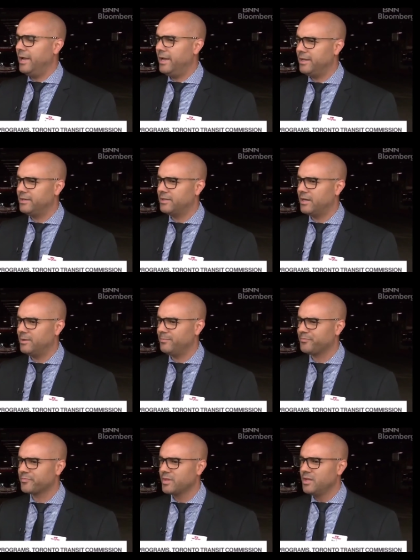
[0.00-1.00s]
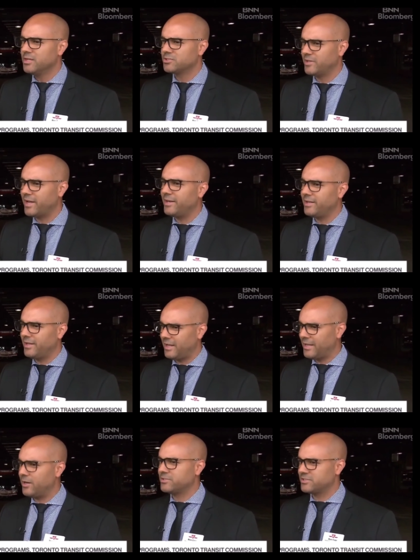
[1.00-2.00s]
And so that
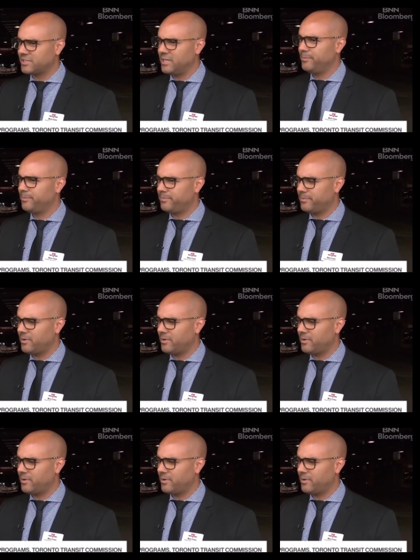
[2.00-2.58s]
allows us to keep